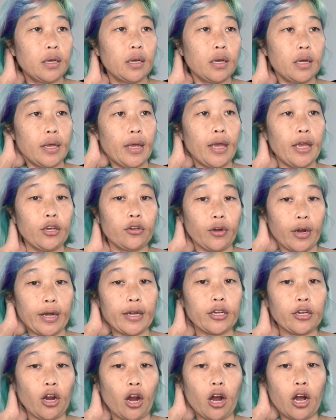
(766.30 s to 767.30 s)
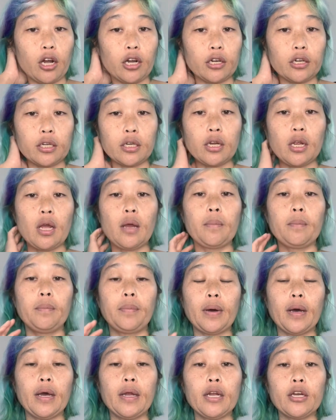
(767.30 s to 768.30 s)
a credit card,
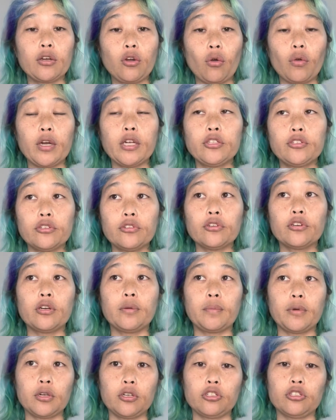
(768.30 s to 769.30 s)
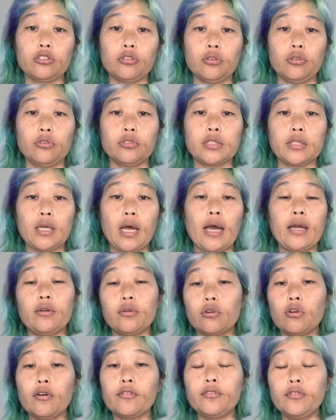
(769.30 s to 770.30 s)
but according to the commercials, I don't
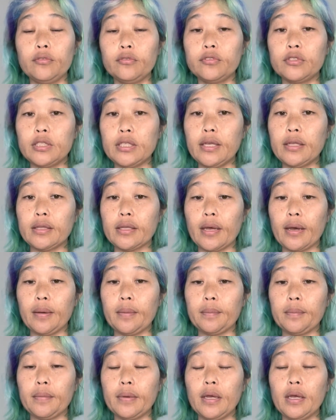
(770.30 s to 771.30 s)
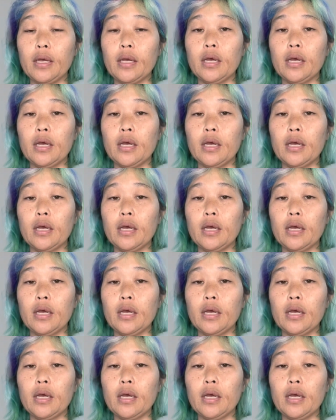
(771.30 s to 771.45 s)
know if you've seen them,